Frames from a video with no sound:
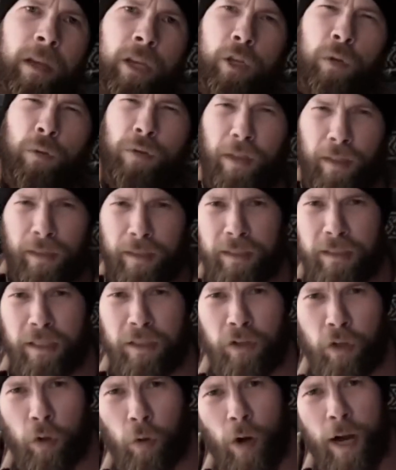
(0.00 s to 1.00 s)
You think this
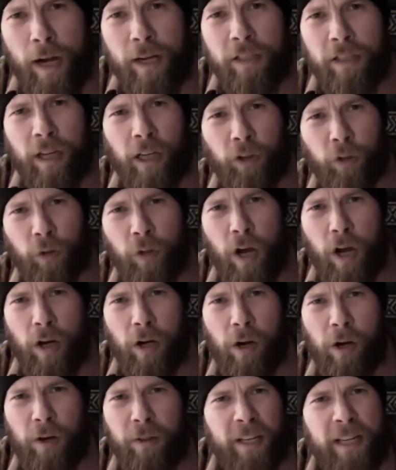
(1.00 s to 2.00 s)
is the greatest country
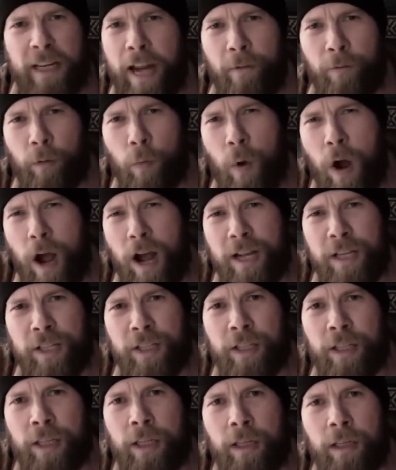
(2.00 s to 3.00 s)
on earth? It never
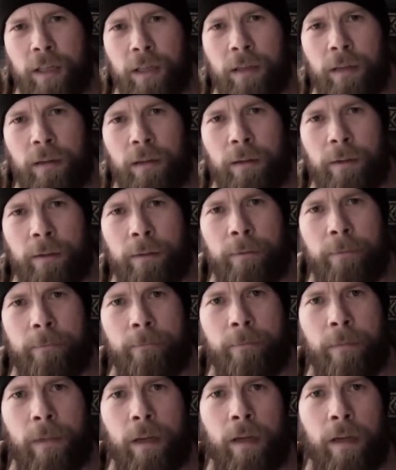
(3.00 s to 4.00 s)
was.
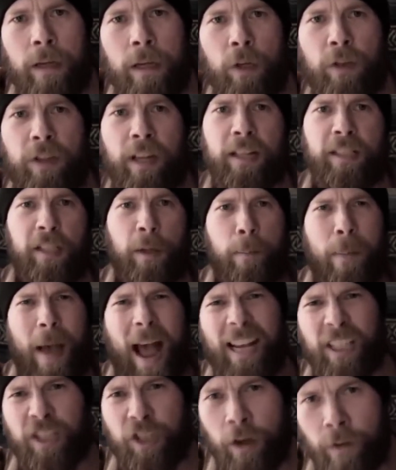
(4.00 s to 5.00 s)
You think it's a
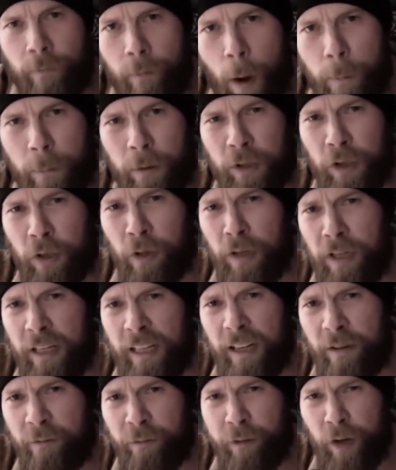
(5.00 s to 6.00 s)
bastion of
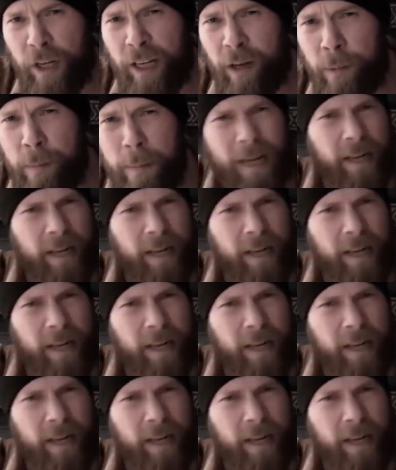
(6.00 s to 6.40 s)
opportunity and freedom?